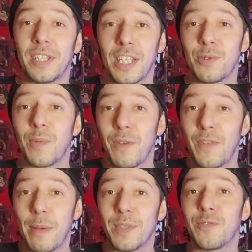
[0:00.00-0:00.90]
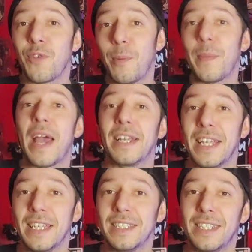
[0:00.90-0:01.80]
That's where my family's from, back
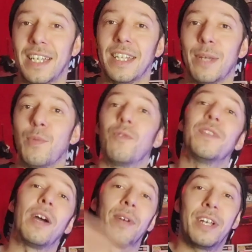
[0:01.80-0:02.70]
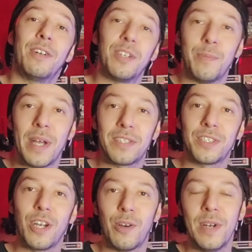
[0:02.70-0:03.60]
east, and they moved out here to New
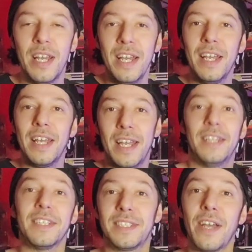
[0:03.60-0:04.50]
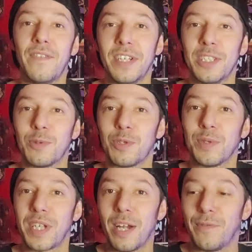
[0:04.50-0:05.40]
Mexico in the 70s, which
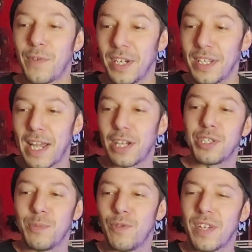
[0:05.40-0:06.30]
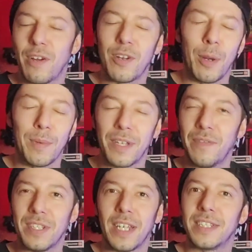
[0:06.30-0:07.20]
was kind of funny. They actually moved out here, I
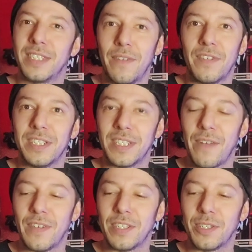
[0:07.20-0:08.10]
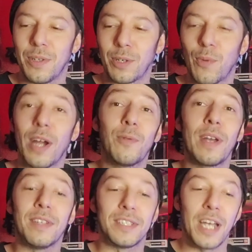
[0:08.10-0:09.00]
believe, in like 77. So like right
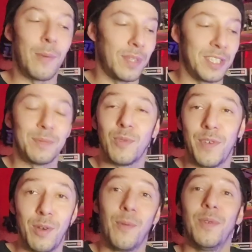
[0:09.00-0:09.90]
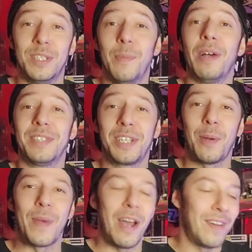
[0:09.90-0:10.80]
around the time when this movie was about to
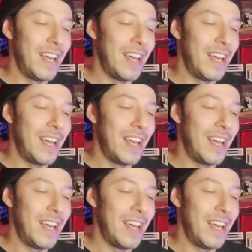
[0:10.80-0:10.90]
come out.